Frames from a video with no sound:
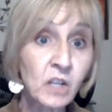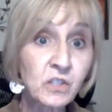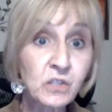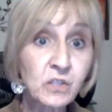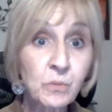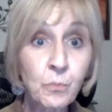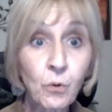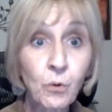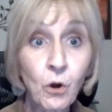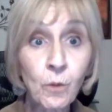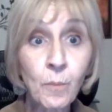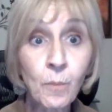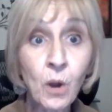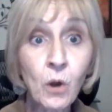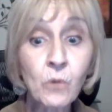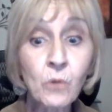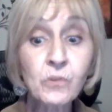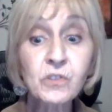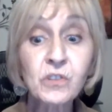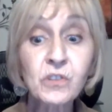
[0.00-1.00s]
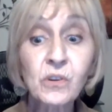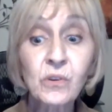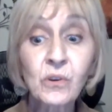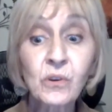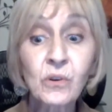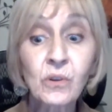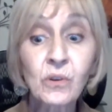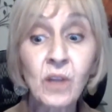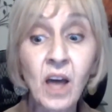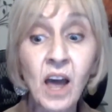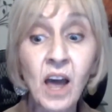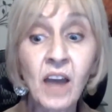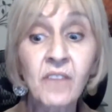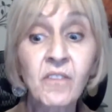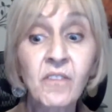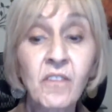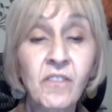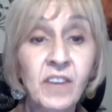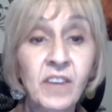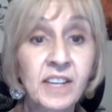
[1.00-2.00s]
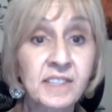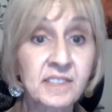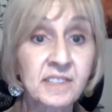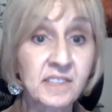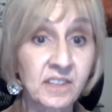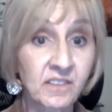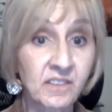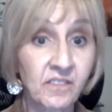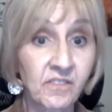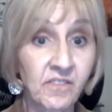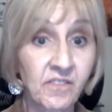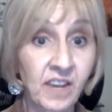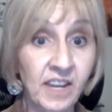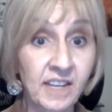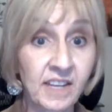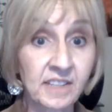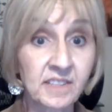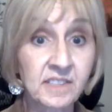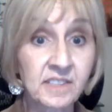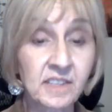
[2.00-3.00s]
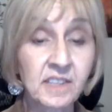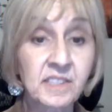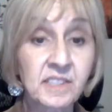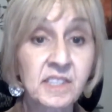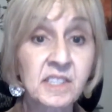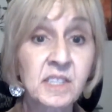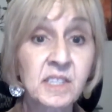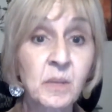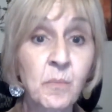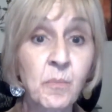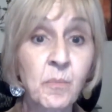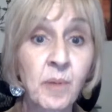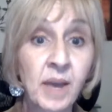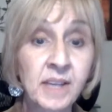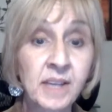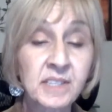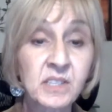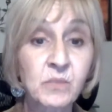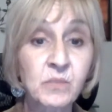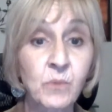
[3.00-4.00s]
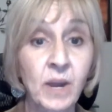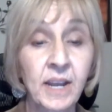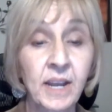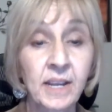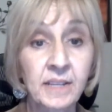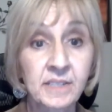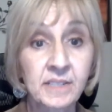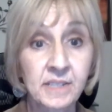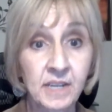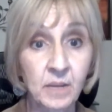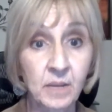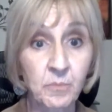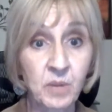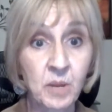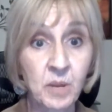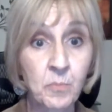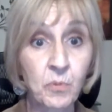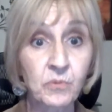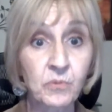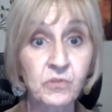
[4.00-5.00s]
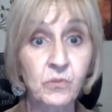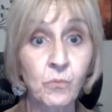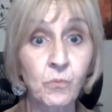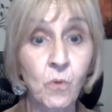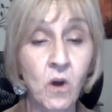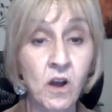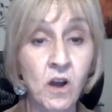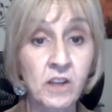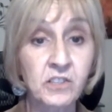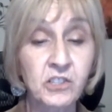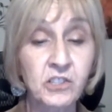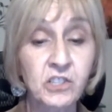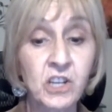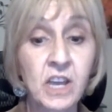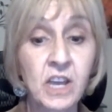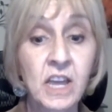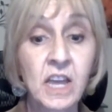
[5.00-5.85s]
to promote your live events in advance. This is the best way to get people to watch,